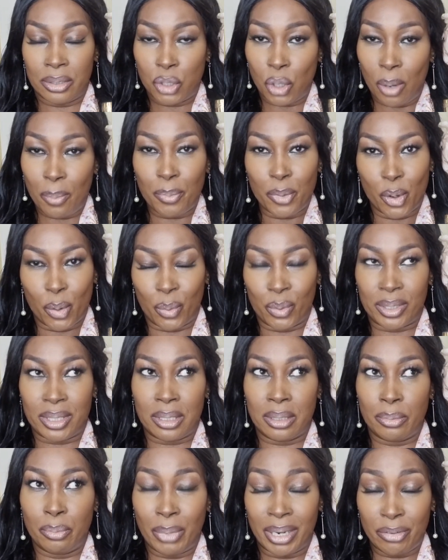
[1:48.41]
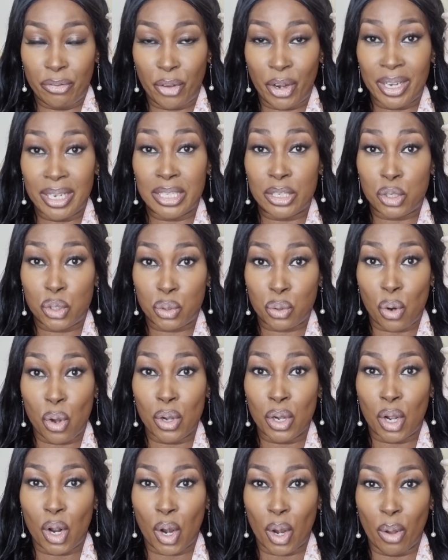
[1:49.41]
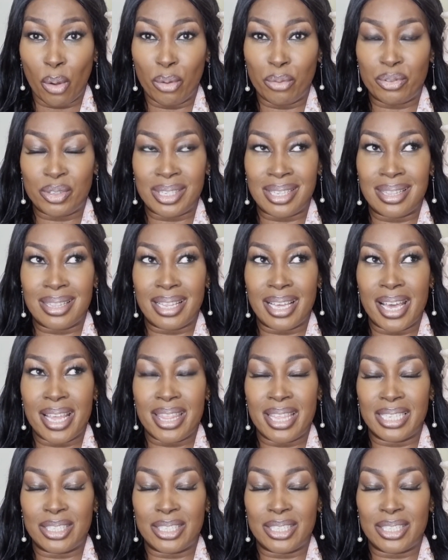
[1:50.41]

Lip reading: top note, but very strong cloves in there.